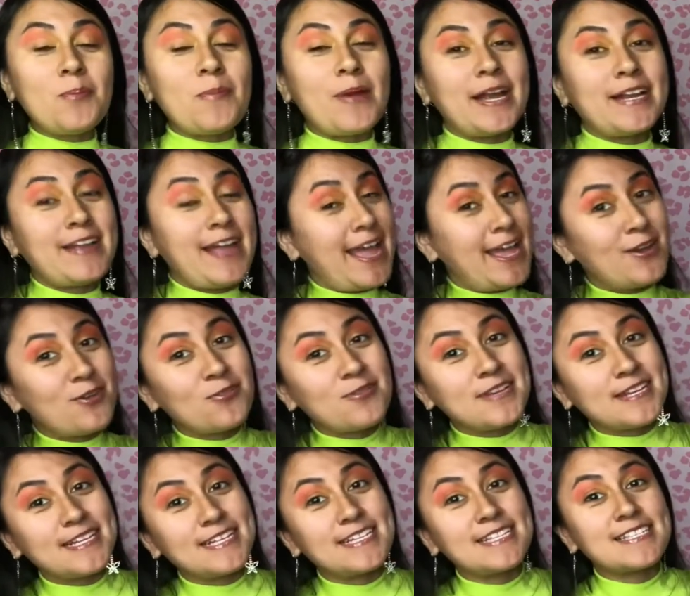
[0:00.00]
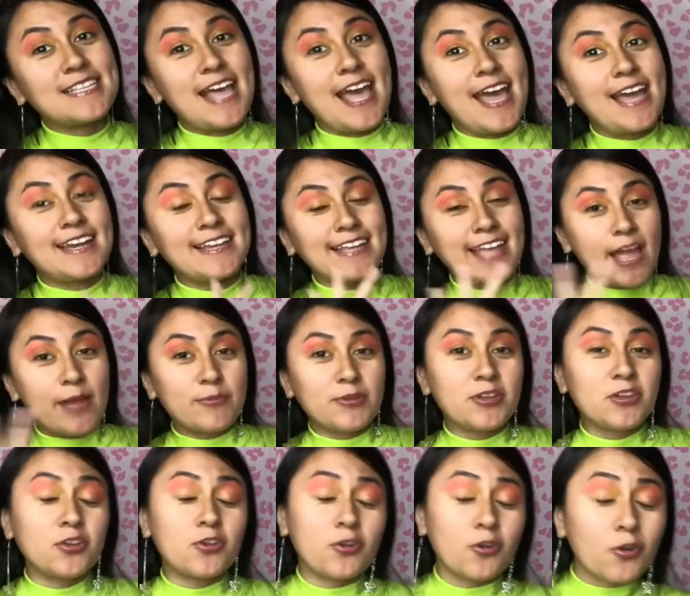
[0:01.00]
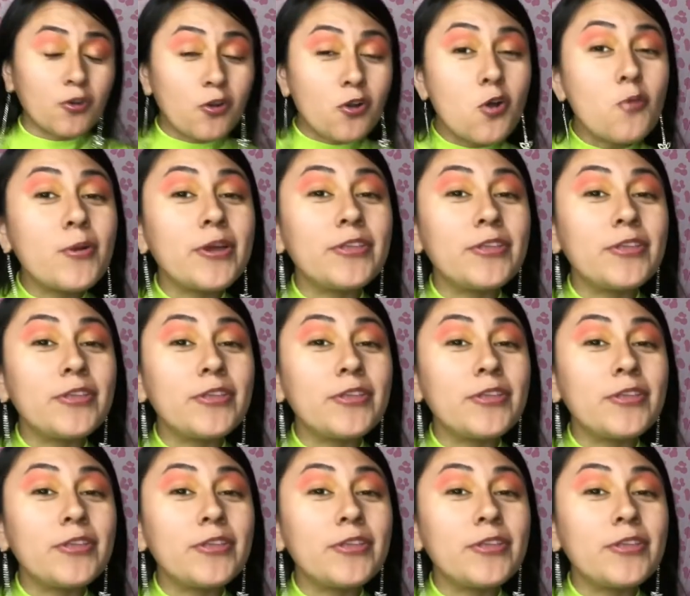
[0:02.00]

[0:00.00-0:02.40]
My handle is at Gabby Girl